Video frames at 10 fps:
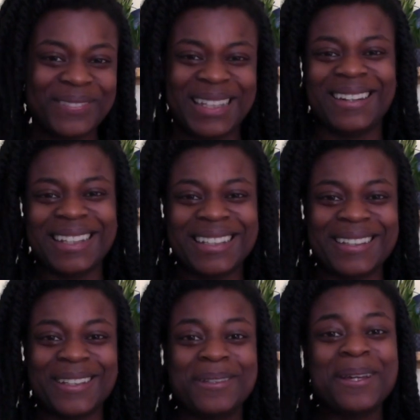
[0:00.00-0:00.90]
Very
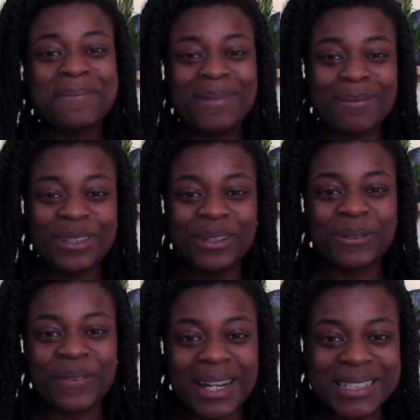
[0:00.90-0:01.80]
good. Maybe you
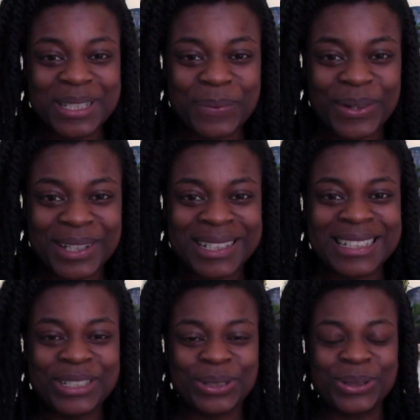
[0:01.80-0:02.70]
could find
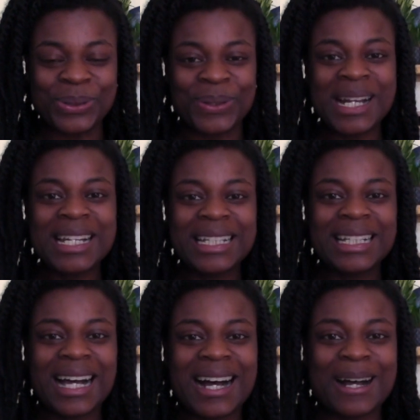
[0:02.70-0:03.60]
someone to
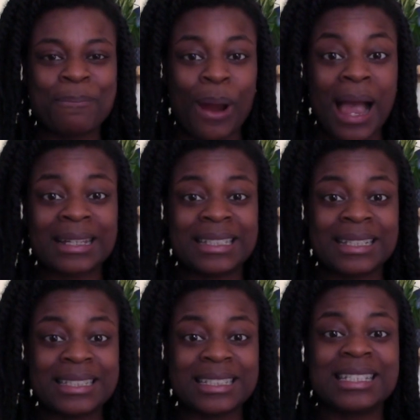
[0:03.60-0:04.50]

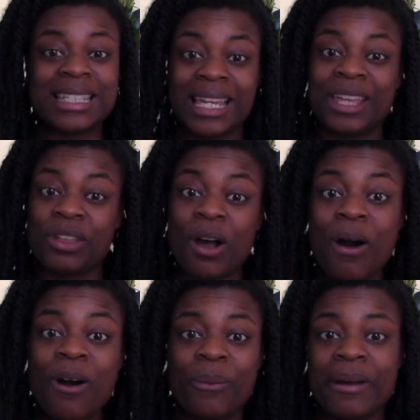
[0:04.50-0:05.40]
practice singing the
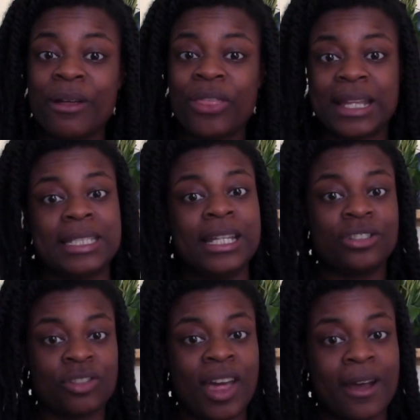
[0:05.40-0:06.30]
call with and
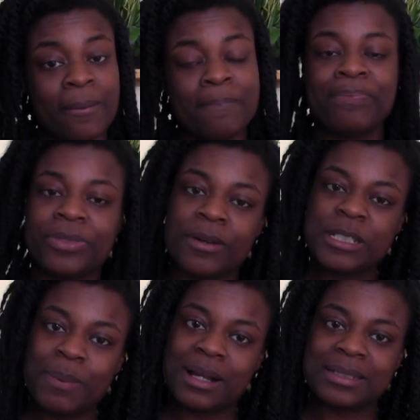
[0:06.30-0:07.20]
teach them the
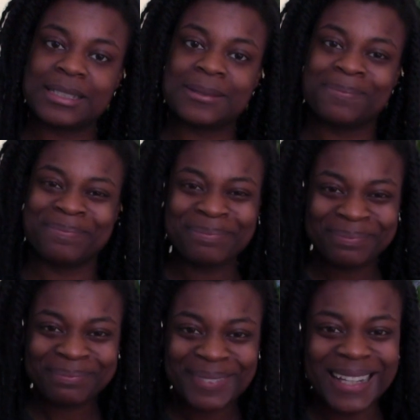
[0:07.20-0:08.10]
response.
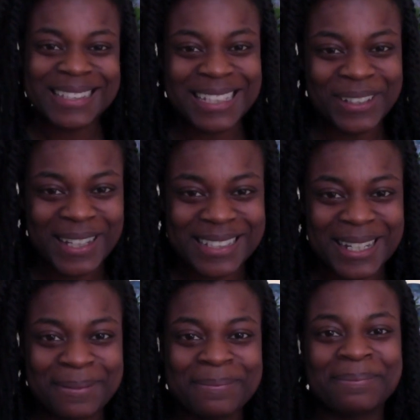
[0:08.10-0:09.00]
I'll see you next
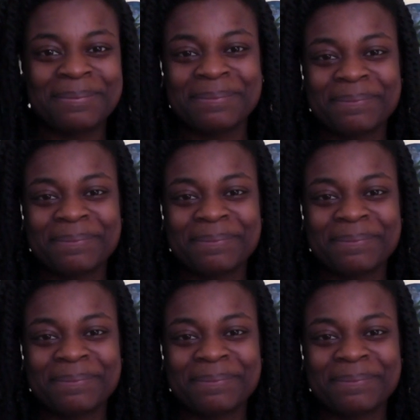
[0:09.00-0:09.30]
time.